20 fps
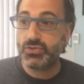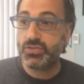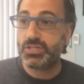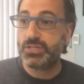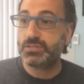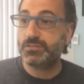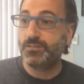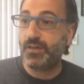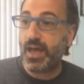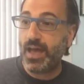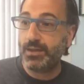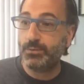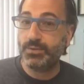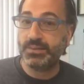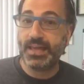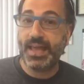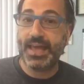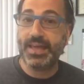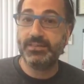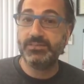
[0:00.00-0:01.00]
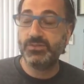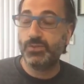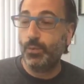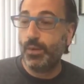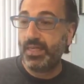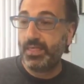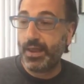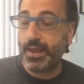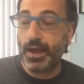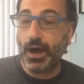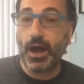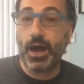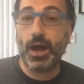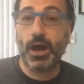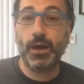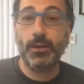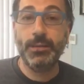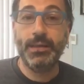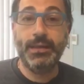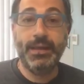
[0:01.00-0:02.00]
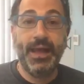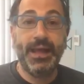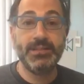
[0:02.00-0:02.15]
she's fine with the ads the way they are,